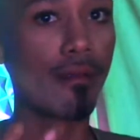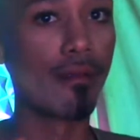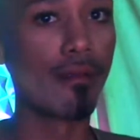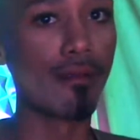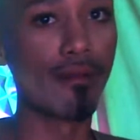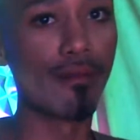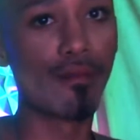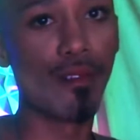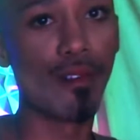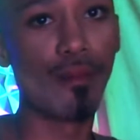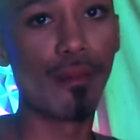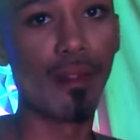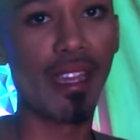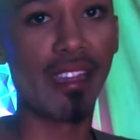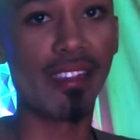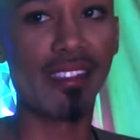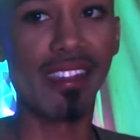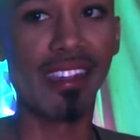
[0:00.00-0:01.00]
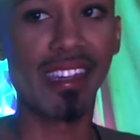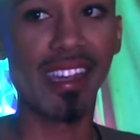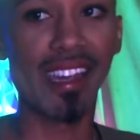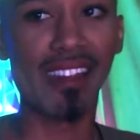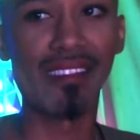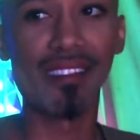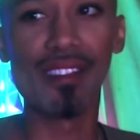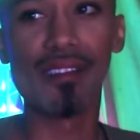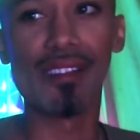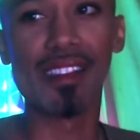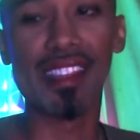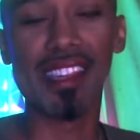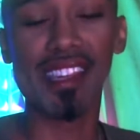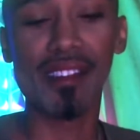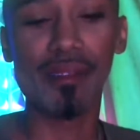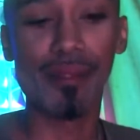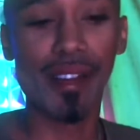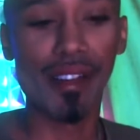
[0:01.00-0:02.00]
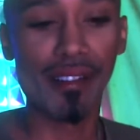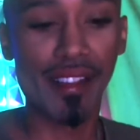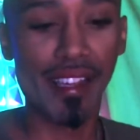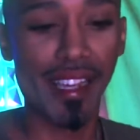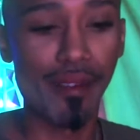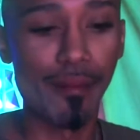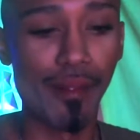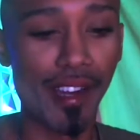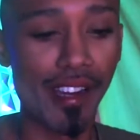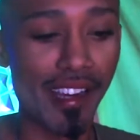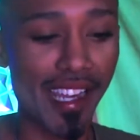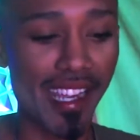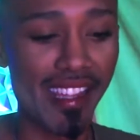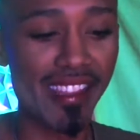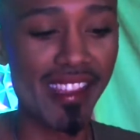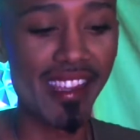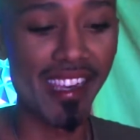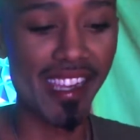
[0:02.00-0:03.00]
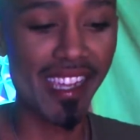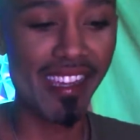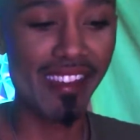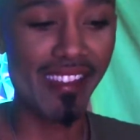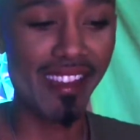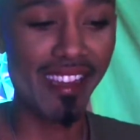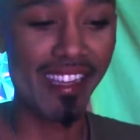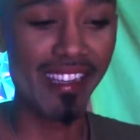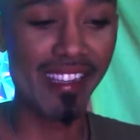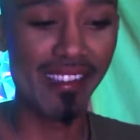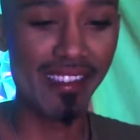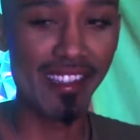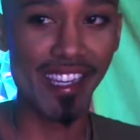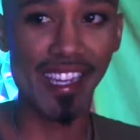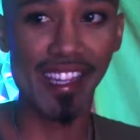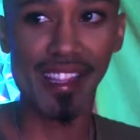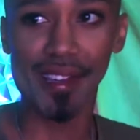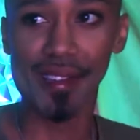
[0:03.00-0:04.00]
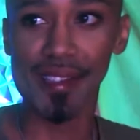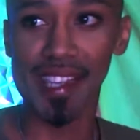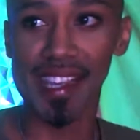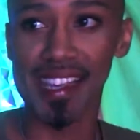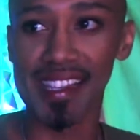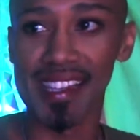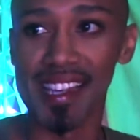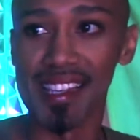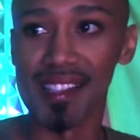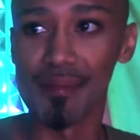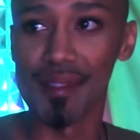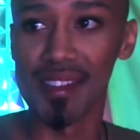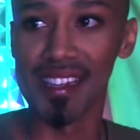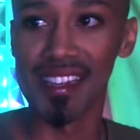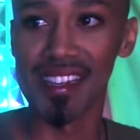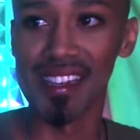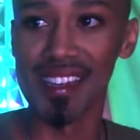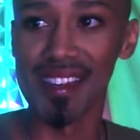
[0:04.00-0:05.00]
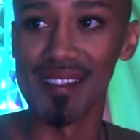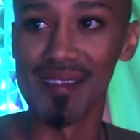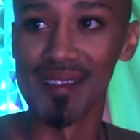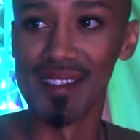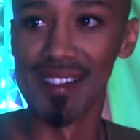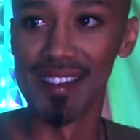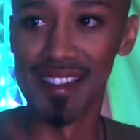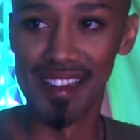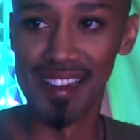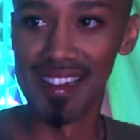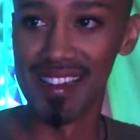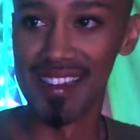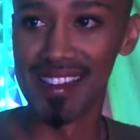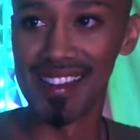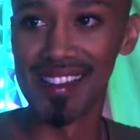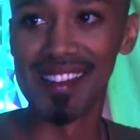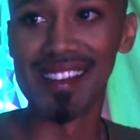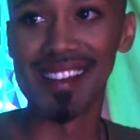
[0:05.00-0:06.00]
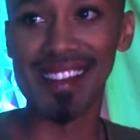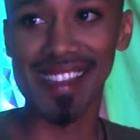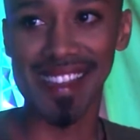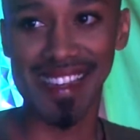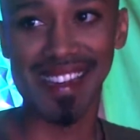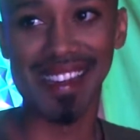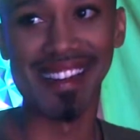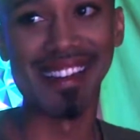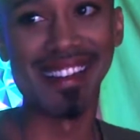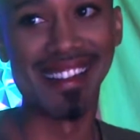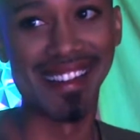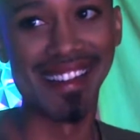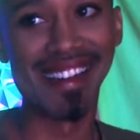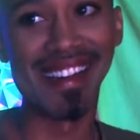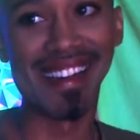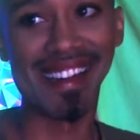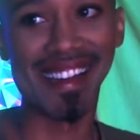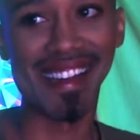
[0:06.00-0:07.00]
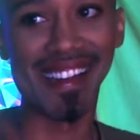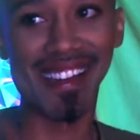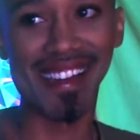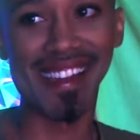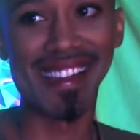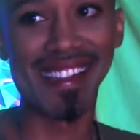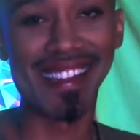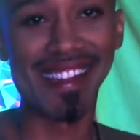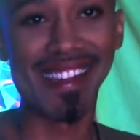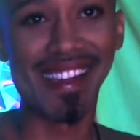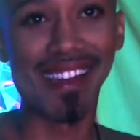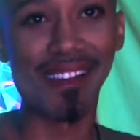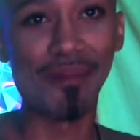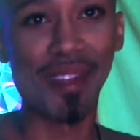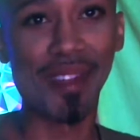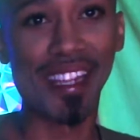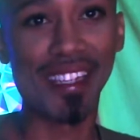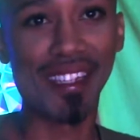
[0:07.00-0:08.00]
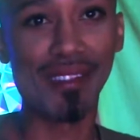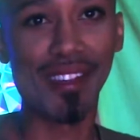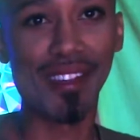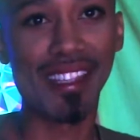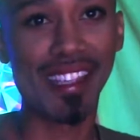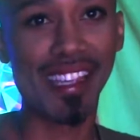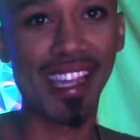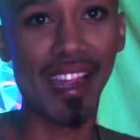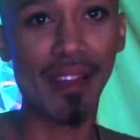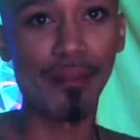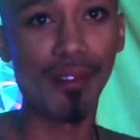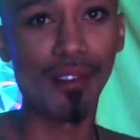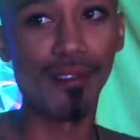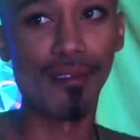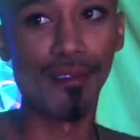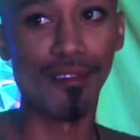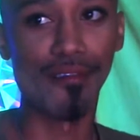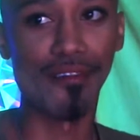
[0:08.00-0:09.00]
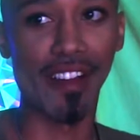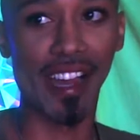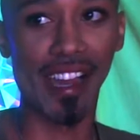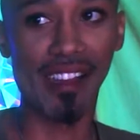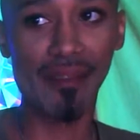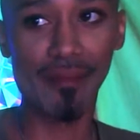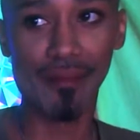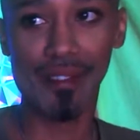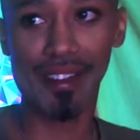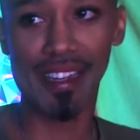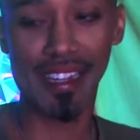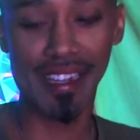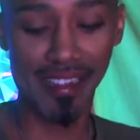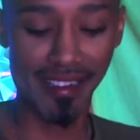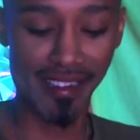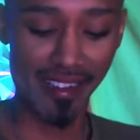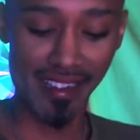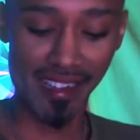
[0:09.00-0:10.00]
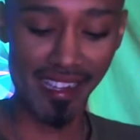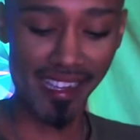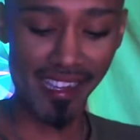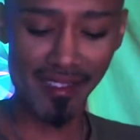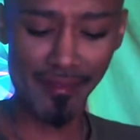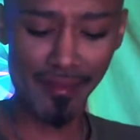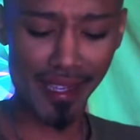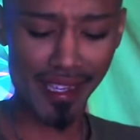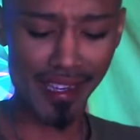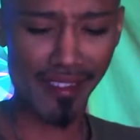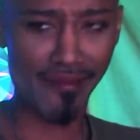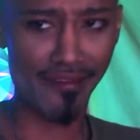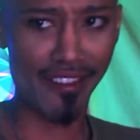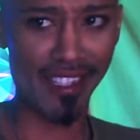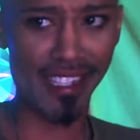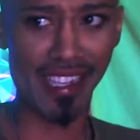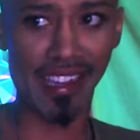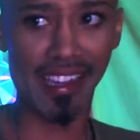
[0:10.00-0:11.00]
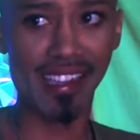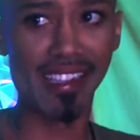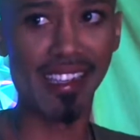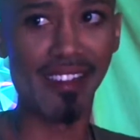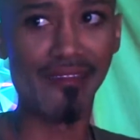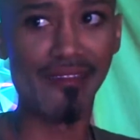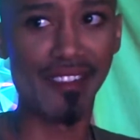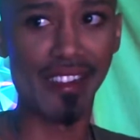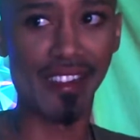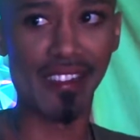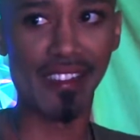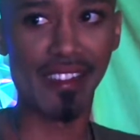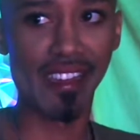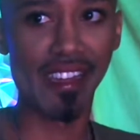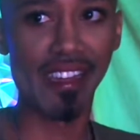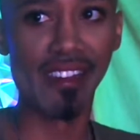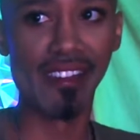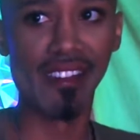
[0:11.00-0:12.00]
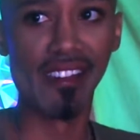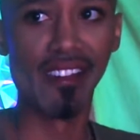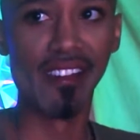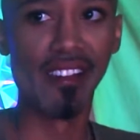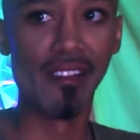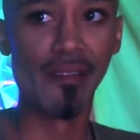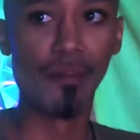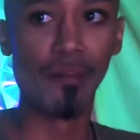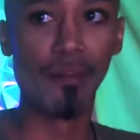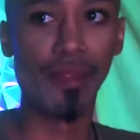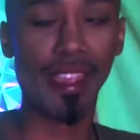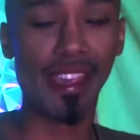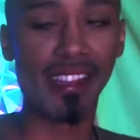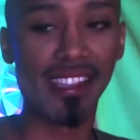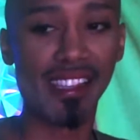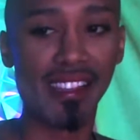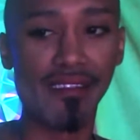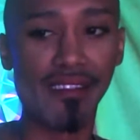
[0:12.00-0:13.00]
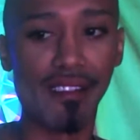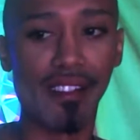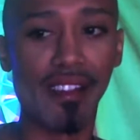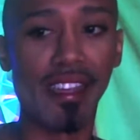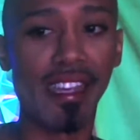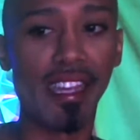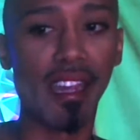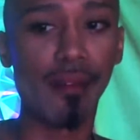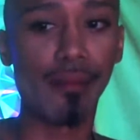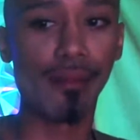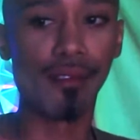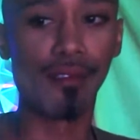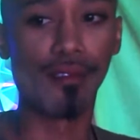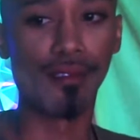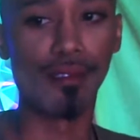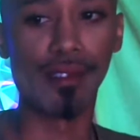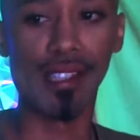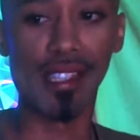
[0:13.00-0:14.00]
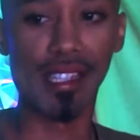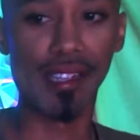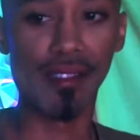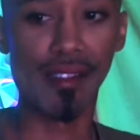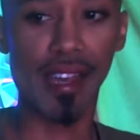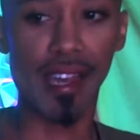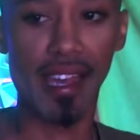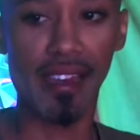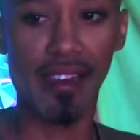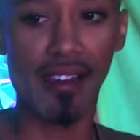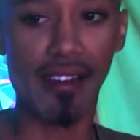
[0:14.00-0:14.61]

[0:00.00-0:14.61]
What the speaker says: romantic. I don't know. I think about like Mark Anthony, like J-Lo's ex-husband. Yeah. I mean, I do get the Capricorn vibe, but it could be a different sign, definitely. I just feel like Capricorns do that.